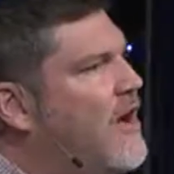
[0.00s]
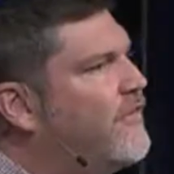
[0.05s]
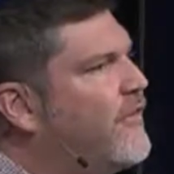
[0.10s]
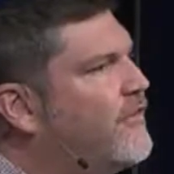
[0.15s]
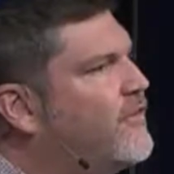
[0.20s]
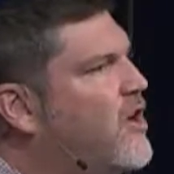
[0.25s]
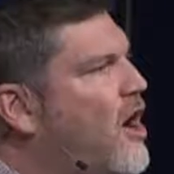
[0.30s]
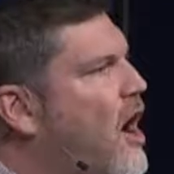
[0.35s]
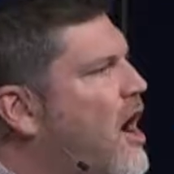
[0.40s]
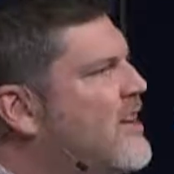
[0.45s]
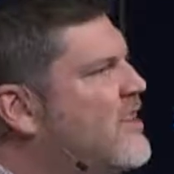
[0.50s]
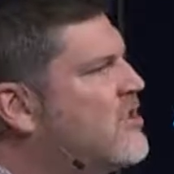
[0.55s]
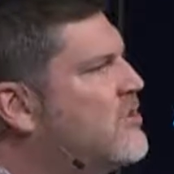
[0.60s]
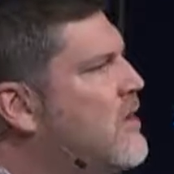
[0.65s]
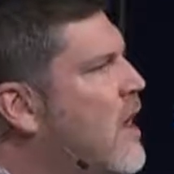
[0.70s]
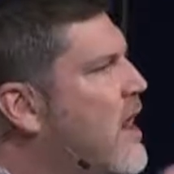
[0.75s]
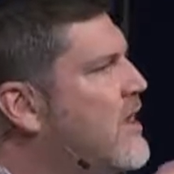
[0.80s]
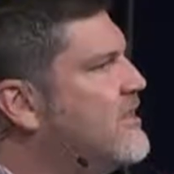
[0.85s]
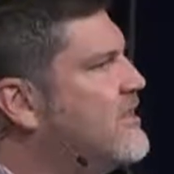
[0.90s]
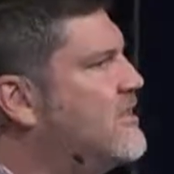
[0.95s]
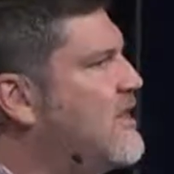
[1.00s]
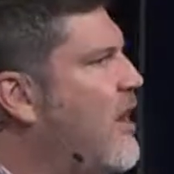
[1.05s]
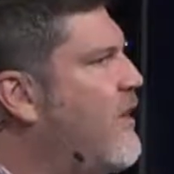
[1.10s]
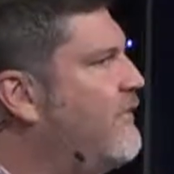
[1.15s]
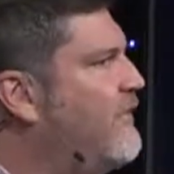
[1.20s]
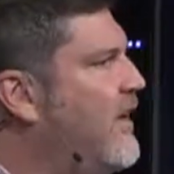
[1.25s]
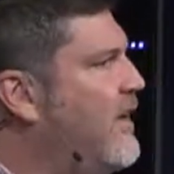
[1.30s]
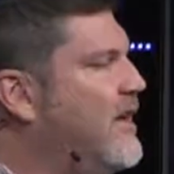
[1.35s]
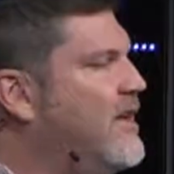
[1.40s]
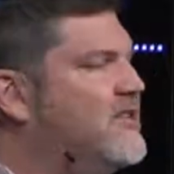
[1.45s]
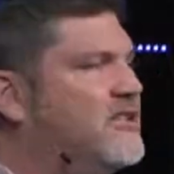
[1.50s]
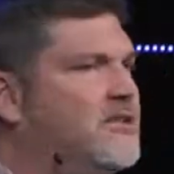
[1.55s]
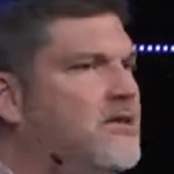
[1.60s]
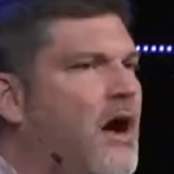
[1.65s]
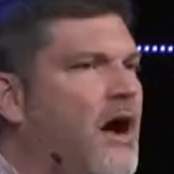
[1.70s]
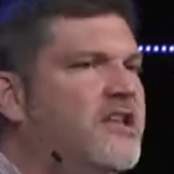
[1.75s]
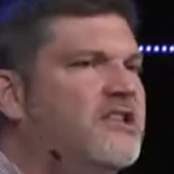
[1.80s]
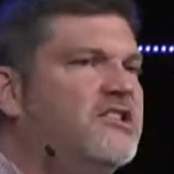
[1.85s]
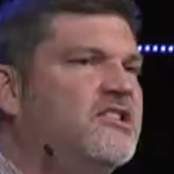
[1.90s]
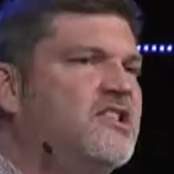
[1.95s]
of God is not, is
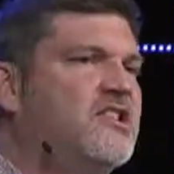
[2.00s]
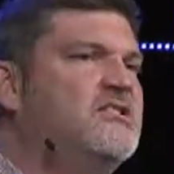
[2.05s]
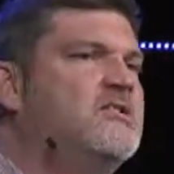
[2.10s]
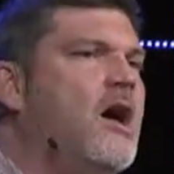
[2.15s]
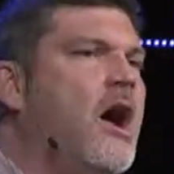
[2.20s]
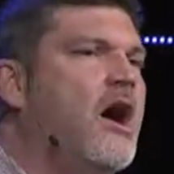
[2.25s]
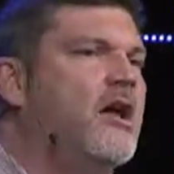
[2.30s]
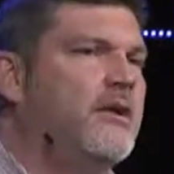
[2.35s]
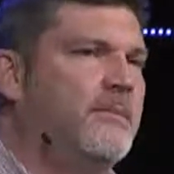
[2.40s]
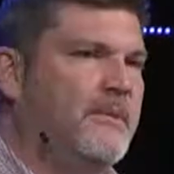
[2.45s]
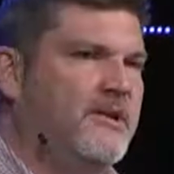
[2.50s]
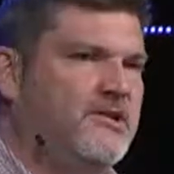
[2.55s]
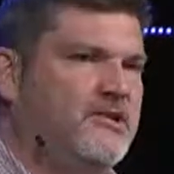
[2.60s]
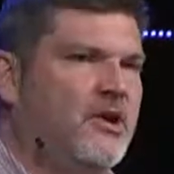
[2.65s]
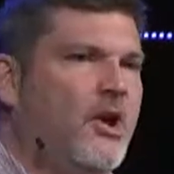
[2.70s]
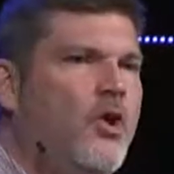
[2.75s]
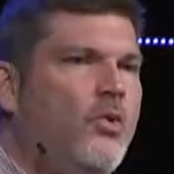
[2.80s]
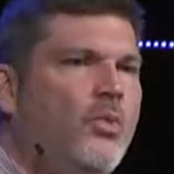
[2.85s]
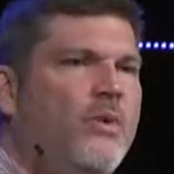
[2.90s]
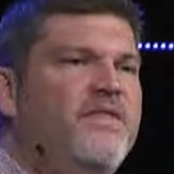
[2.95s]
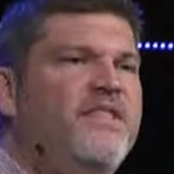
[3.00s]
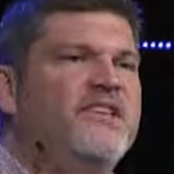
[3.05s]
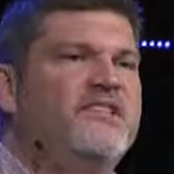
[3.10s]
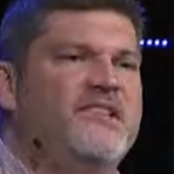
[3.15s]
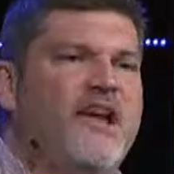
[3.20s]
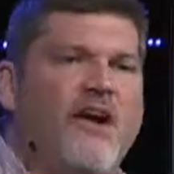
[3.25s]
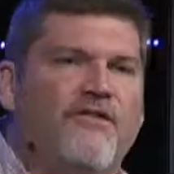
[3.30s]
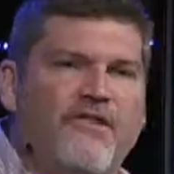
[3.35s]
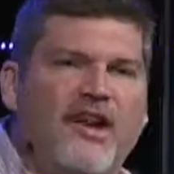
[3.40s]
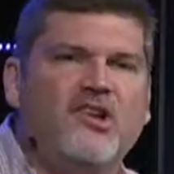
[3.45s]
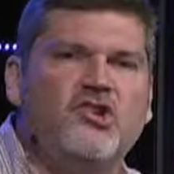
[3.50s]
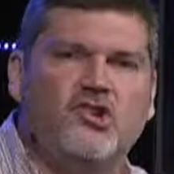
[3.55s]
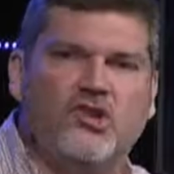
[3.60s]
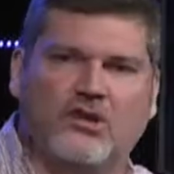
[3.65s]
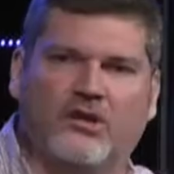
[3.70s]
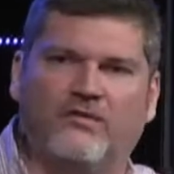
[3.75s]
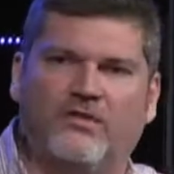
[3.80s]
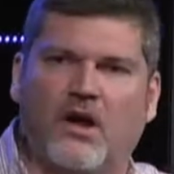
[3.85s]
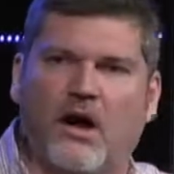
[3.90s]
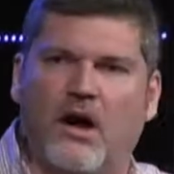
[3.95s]
not synonymous with the salvation
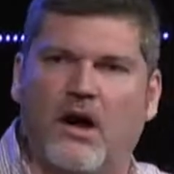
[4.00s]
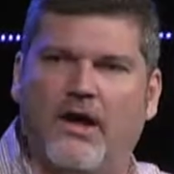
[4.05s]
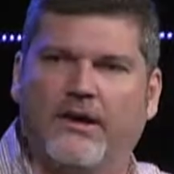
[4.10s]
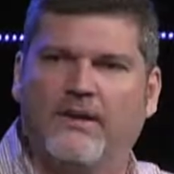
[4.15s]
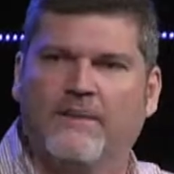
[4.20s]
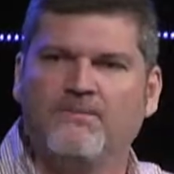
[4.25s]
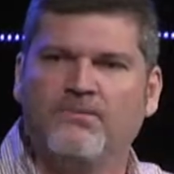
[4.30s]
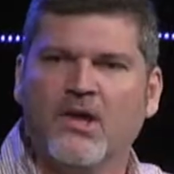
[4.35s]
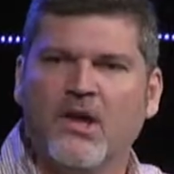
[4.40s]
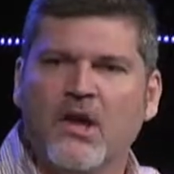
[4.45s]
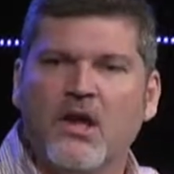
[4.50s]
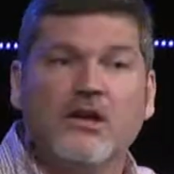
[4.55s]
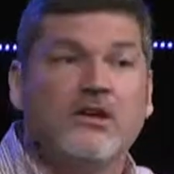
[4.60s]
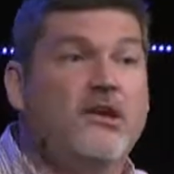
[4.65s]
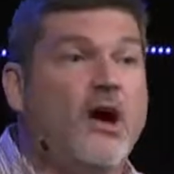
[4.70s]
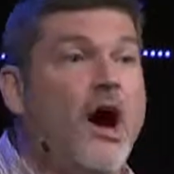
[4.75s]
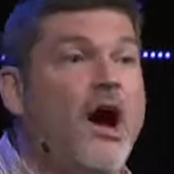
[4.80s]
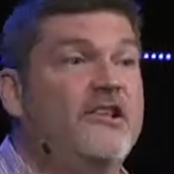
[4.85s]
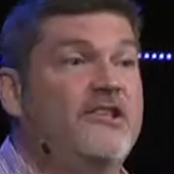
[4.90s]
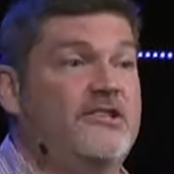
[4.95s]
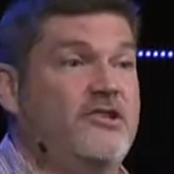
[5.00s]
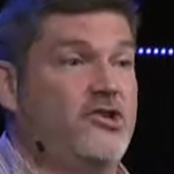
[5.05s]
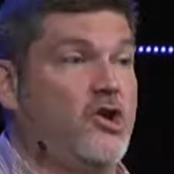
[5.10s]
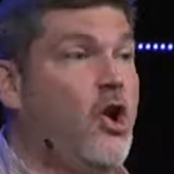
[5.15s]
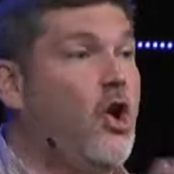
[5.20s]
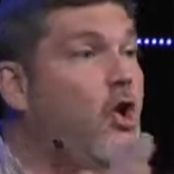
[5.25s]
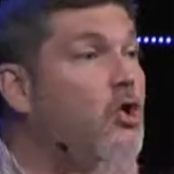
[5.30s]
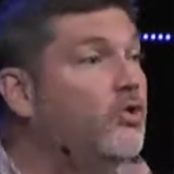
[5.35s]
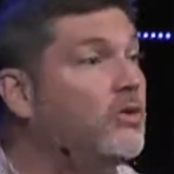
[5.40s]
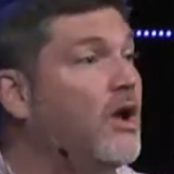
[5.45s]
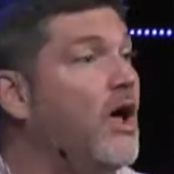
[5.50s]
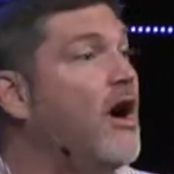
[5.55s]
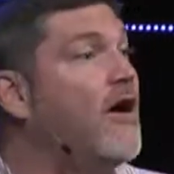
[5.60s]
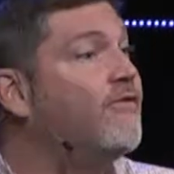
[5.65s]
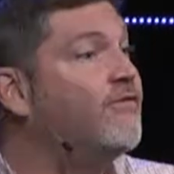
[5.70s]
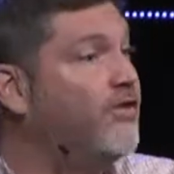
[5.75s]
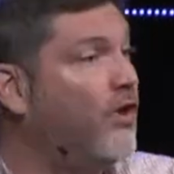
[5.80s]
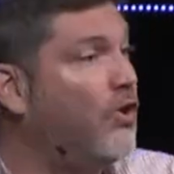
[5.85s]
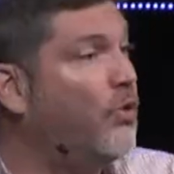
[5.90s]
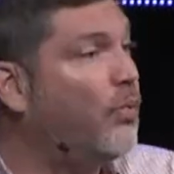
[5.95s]
of God. God so
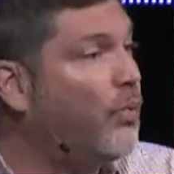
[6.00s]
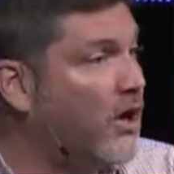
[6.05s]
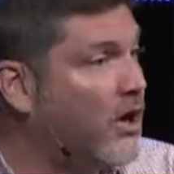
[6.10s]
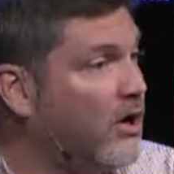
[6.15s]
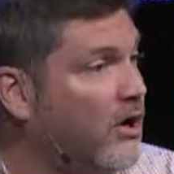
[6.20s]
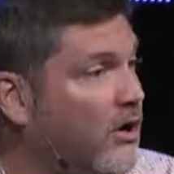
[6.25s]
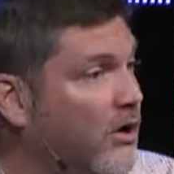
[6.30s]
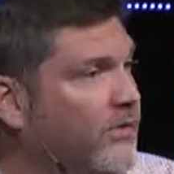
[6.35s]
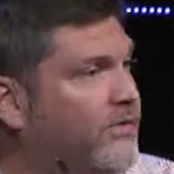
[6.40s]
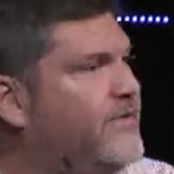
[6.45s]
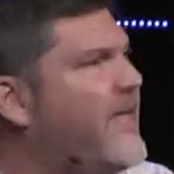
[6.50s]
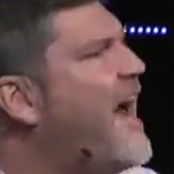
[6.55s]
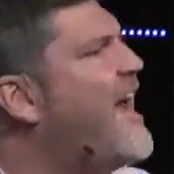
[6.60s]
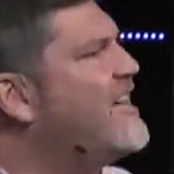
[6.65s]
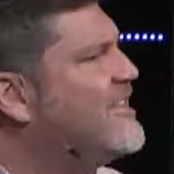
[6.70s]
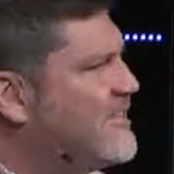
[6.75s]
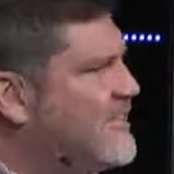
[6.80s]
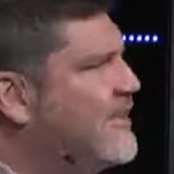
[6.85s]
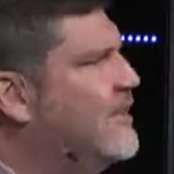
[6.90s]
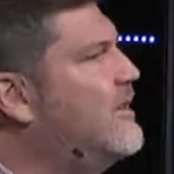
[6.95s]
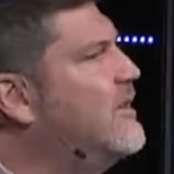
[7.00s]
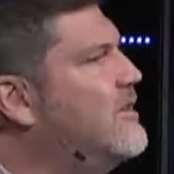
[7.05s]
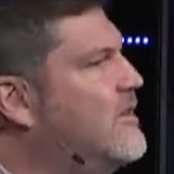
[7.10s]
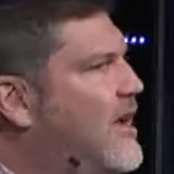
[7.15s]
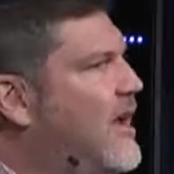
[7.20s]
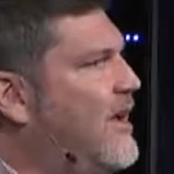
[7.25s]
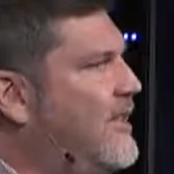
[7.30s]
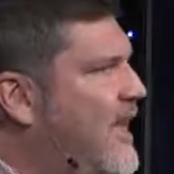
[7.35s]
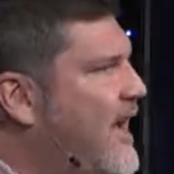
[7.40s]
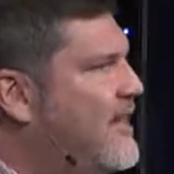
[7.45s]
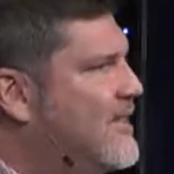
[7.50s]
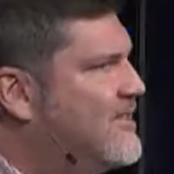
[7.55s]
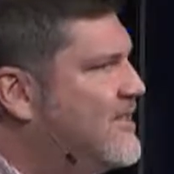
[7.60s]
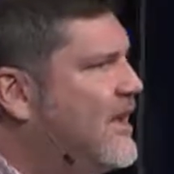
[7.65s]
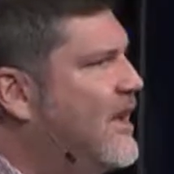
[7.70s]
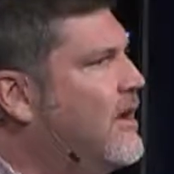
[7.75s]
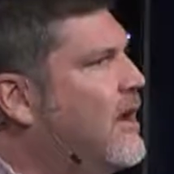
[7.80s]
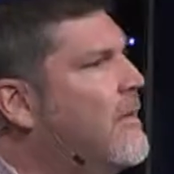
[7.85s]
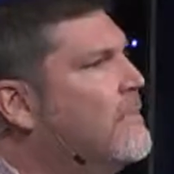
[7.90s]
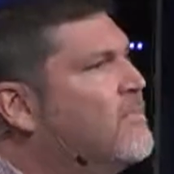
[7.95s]
loved the world. That is, the condi- that is
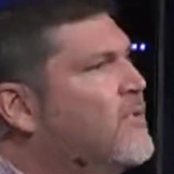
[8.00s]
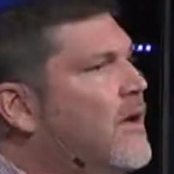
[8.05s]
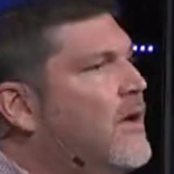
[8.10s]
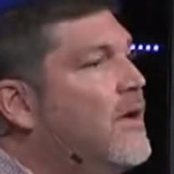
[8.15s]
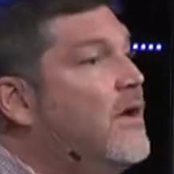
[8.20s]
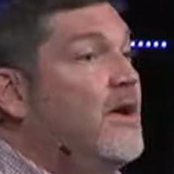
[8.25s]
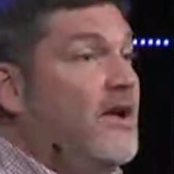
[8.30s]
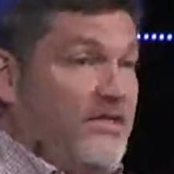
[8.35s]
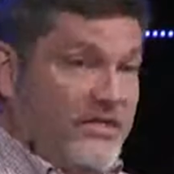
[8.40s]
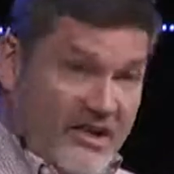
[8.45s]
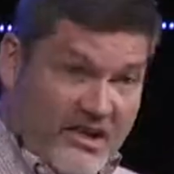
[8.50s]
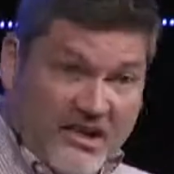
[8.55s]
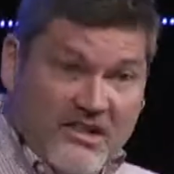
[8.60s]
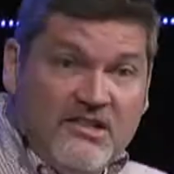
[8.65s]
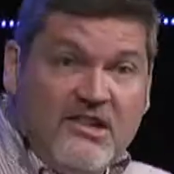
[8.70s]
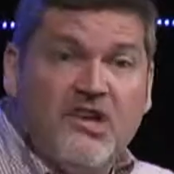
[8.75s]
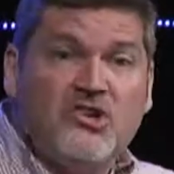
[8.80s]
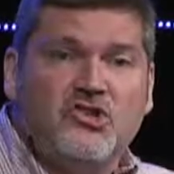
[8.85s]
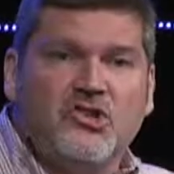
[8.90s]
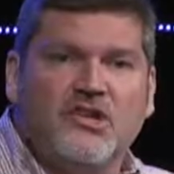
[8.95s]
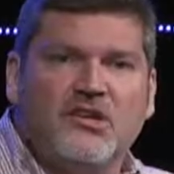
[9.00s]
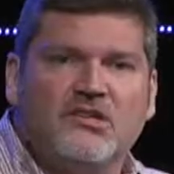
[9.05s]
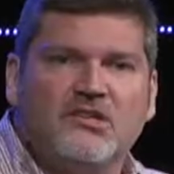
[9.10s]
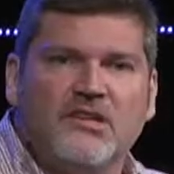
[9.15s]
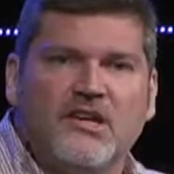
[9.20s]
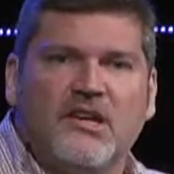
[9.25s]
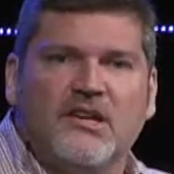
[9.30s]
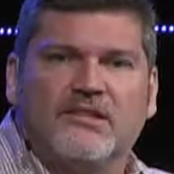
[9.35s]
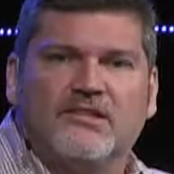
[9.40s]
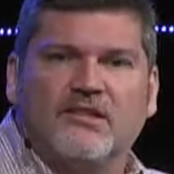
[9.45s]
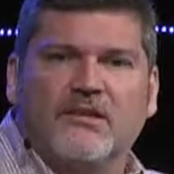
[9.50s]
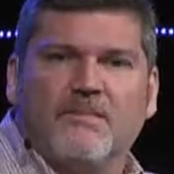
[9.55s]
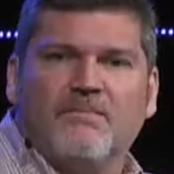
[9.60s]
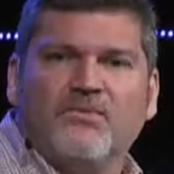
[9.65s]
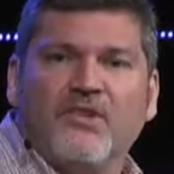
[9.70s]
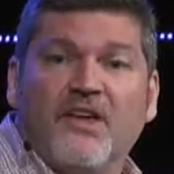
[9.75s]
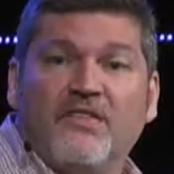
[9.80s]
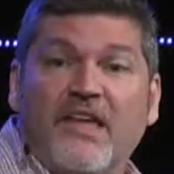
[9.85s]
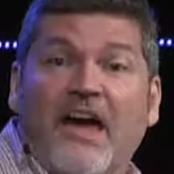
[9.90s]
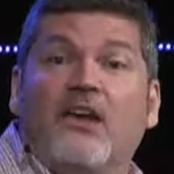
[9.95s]
it. The condition is this
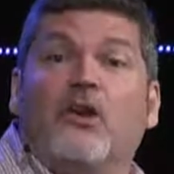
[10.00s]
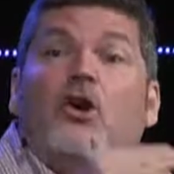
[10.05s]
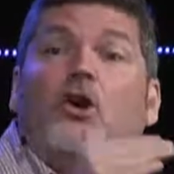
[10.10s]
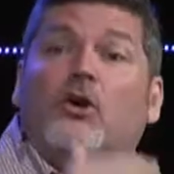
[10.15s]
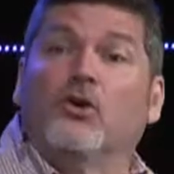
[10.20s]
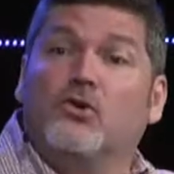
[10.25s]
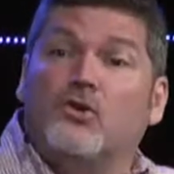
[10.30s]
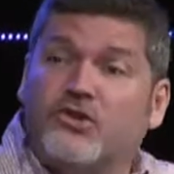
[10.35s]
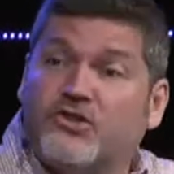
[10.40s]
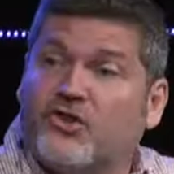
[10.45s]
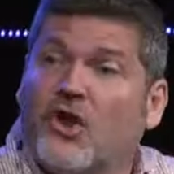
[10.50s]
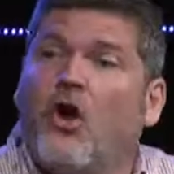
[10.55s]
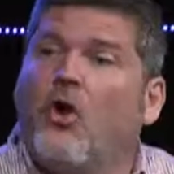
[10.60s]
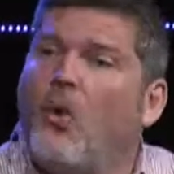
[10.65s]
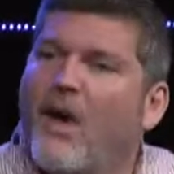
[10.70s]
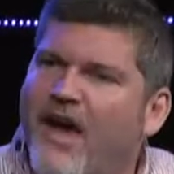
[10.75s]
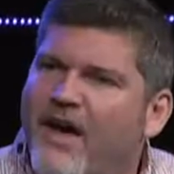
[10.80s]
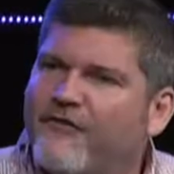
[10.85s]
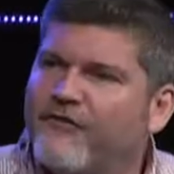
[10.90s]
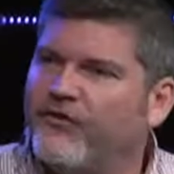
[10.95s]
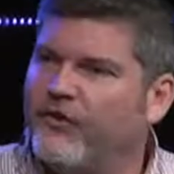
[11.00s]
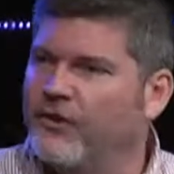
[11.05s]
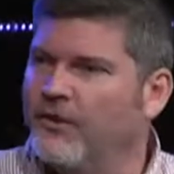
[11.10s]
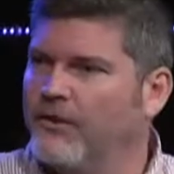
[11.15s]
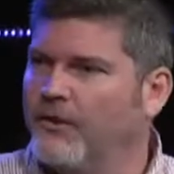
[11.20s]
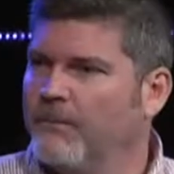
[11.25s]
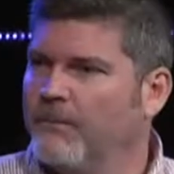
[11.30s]
that whosoever.